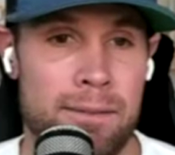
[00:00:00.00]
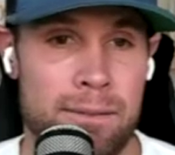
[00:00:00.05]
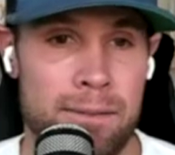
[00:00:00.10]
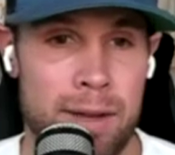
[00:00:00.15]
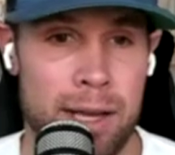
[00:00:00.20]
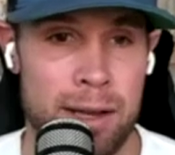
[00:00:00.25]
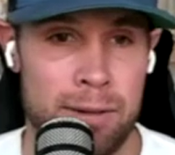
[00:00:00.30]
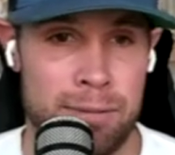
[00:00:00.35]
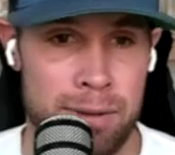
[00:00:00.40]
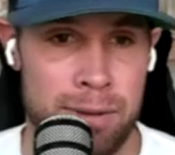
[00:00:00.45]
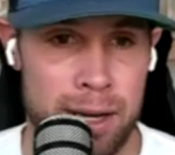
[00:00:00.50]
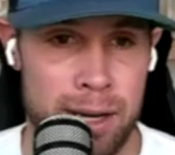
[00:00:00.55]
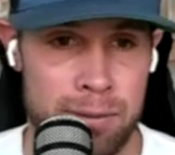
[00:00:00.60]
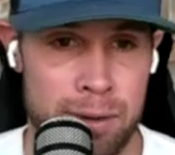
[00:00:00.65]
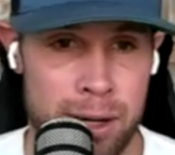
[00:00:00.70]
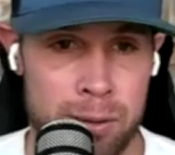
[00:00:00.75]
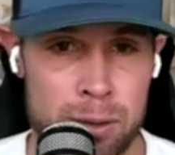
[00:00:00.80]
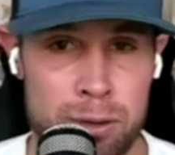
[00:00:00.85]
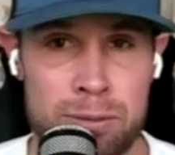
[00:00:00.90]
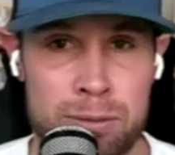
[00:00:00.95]
if if
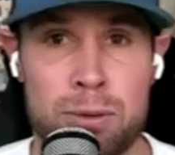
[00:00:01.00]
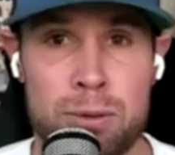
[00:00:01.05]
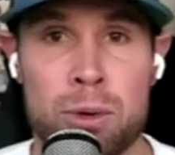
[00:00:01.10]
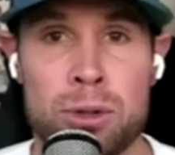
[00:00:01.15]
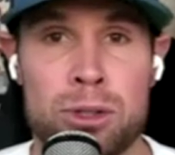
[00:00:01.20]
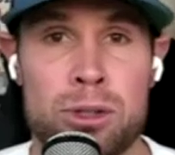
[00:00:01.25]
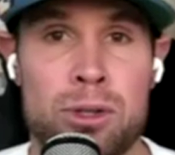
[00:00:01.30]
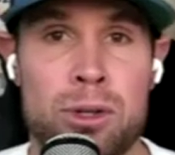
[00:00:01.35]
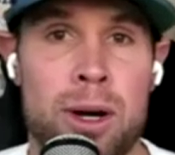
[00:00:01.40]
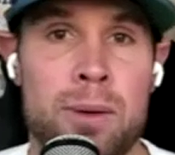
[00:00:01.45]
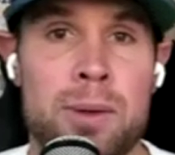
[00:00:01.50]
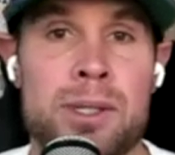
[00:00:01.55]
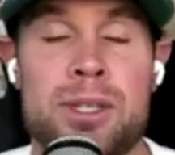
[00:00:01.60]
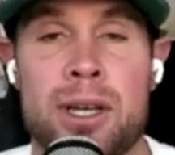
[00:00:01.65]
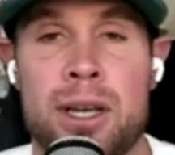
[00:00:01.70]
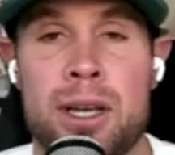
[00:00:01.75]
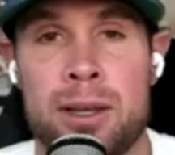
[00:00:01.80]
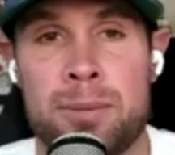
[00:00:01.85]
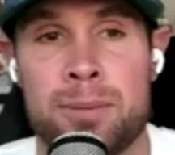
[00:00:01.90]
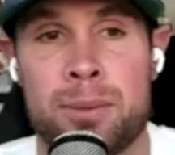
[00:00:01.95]
I was forced to, I would
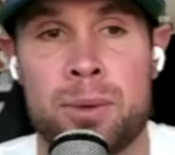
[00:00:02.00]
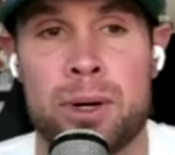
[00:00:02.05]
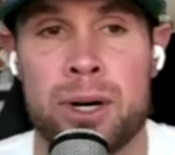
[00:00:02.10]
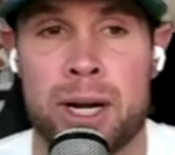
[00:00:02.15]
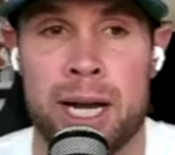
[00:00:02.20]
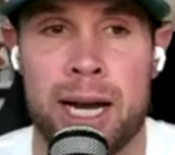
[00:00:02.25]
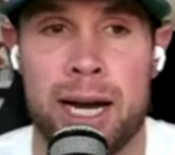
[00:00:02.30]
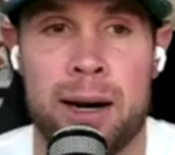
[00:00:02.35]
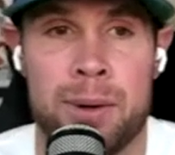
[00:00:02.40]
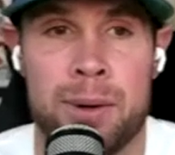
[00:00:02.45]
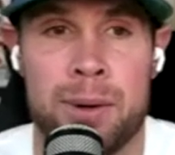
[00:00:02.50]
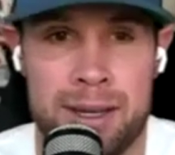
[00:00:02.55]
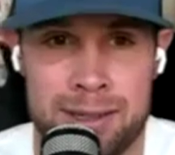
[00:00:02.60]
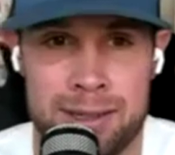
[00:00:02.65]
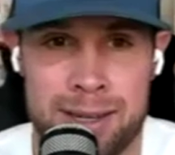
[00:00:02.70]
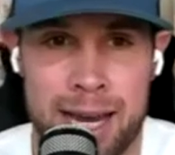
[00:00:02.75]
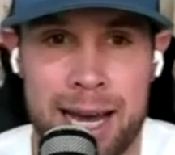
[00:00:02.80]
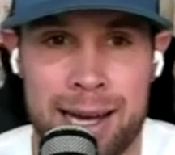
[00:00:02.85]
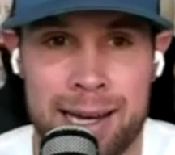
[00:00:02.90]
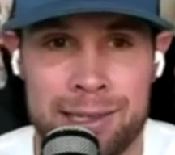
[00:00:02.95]
say that Morikawa
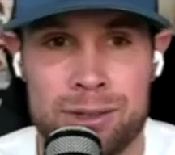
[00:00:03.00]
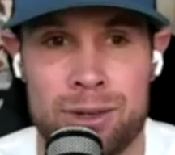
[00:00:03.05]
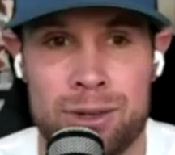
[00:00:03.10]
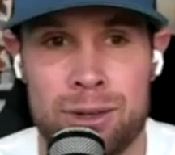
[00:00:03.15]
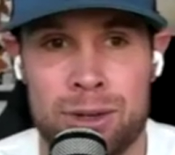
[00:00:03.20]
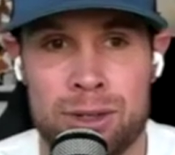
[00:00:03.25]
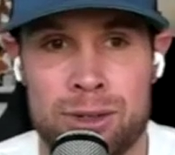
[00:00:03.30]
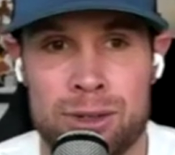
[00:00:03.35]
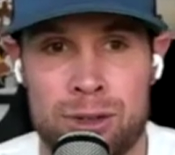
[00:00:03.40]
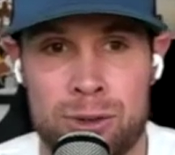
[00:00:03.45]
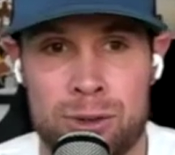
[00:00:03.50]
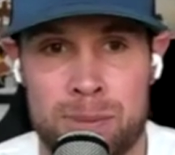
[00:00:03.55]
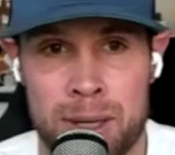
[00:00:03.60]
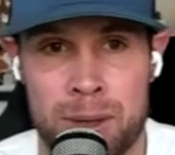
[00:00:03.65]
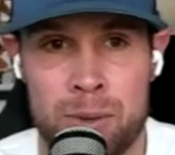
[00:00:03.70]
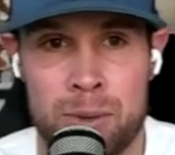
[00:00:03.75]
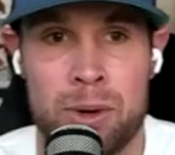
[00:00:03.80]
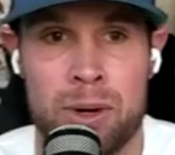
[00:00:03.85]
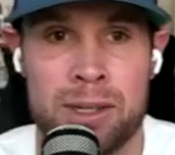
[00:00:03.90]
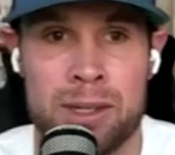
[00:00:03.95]
is as good as
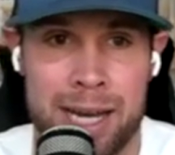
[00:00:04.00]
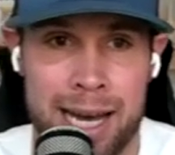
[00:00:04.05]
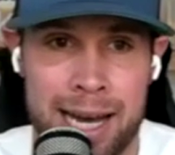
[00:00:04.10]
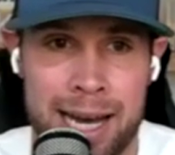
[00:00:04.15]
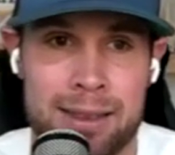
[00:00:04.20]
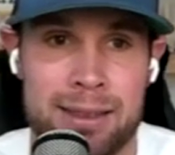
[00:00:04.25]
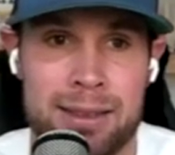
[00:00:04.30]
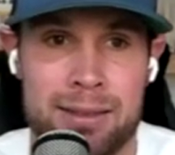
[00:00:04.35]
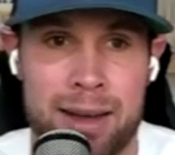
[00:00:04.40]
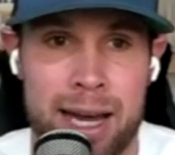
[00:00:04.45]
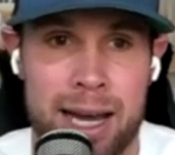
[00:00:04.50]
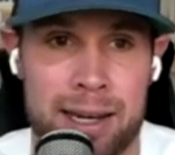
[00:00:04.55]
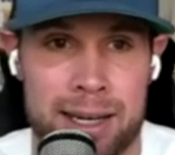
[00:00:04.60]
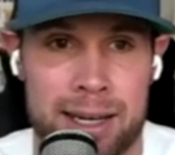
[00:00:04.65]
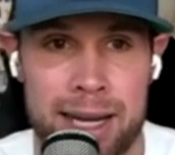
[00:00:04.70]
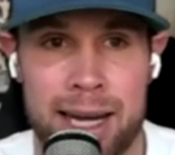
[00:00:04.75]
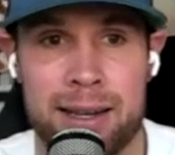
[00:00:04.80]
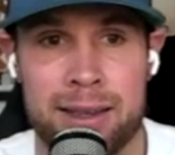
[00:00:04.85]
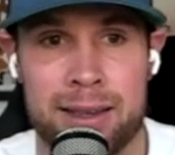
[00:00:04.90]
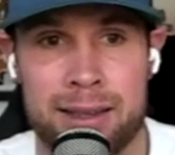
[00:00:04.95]
Spieth was at at
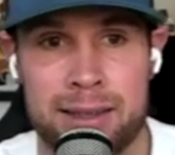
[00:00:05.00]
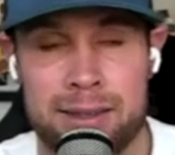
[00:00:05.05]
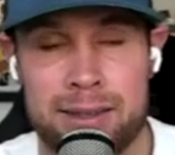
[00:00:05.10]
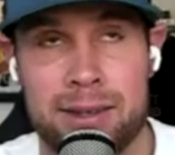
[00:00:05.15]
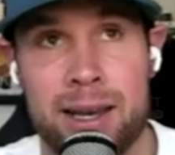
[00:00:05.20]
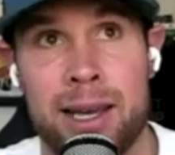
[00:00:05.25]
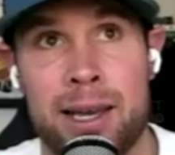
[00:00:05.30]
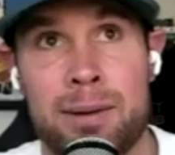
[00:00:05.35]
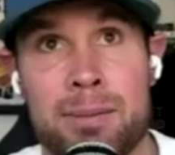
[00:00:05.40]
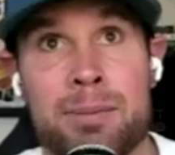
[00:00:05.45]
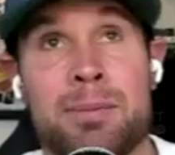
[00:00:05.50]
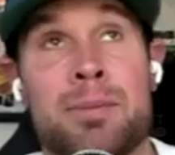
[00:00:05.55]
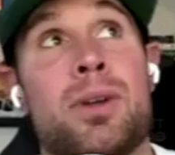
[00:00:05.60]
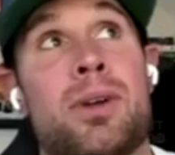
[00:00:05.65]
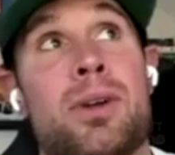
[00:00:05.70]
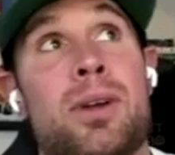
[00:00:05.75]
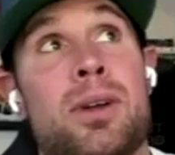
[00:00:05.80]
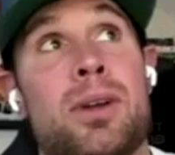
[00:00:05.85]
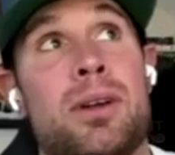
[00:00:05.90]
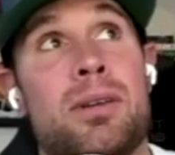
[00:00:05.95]
kind of the same
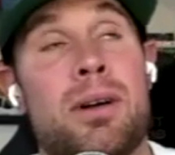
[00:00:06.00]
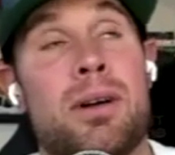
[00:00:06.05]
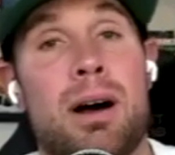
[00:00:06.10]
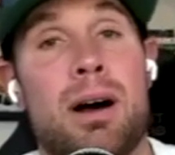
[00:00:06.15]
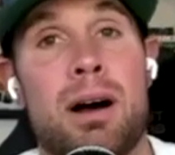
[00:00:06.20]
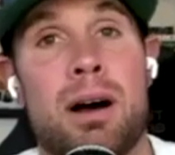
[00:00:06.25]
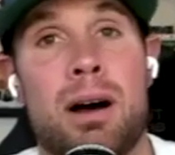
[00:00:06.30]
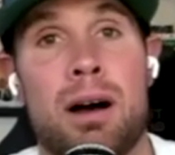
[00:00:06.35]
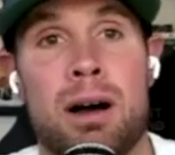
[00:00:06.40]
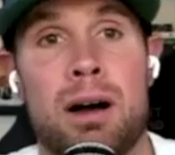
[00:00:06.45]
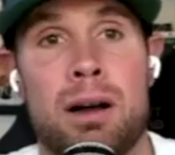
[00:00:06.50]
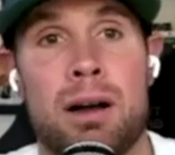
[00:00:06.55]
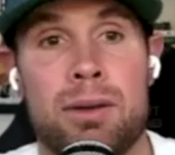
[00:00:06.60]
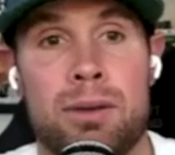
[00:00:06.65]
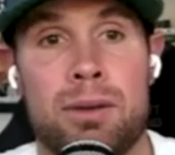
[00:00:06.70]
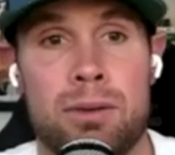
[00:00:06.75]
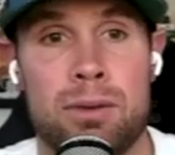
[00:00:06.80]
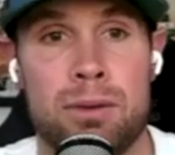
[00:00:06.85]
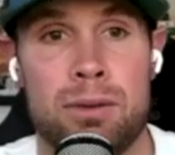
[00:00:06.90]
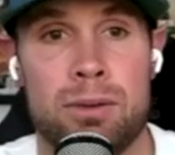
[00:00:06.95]
uh,
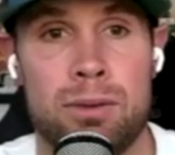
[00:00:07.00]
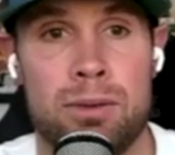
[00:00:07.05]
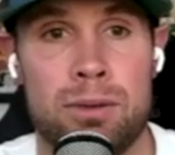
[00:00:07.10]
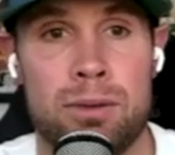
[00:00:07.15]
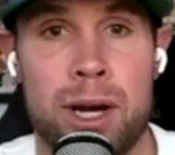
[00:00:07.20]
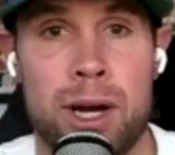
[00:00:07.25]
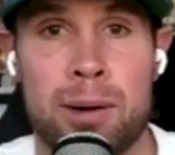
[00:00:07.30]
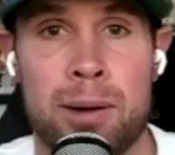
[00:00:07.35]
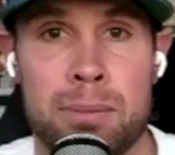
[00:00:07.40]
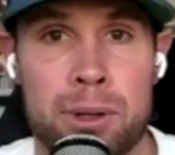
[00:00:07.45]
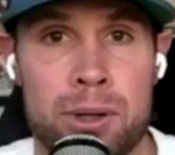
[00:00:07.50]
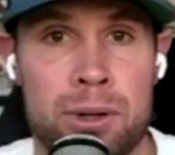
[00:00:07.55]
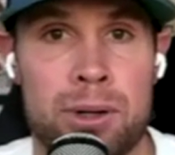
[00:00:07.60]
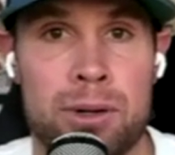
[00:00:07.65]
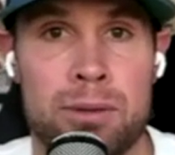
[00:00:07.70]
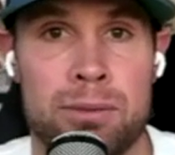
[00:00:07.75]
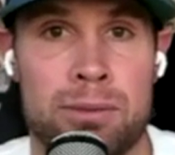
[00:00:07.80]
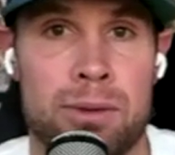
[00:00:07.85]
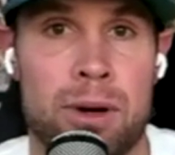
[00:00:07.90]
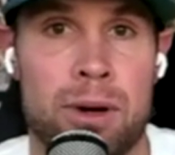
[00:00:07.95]
number
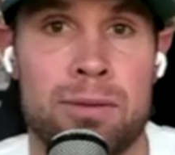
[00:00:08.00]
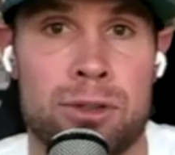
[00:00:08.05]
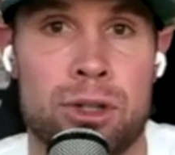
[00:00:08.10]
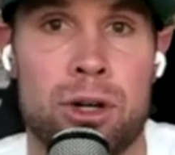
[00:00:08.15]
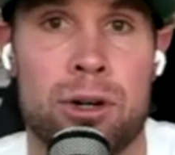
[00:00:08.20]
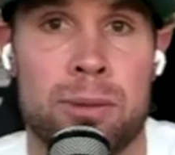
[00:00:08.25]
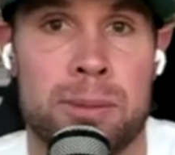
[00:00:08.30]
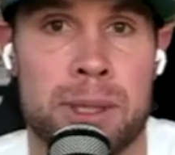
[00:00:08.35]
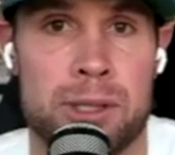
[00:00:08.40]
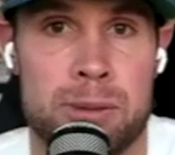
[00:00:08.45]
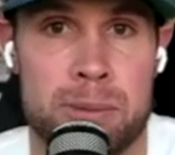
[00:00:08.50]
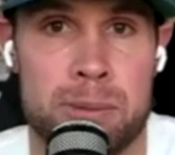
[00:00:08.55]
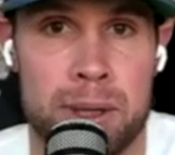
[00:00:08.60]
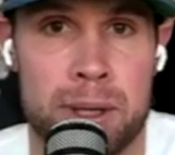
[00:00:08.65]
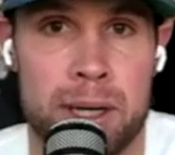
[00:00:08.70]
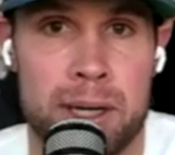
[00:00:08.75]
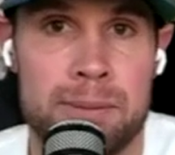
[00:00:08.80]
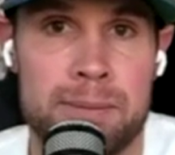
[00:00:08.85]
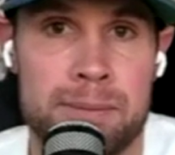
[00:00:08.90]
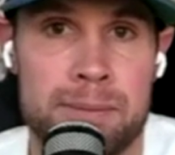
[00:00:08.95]
of of tournaments
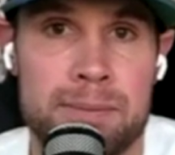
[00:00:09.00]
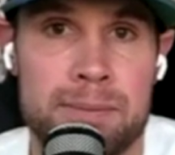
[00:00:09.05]
played.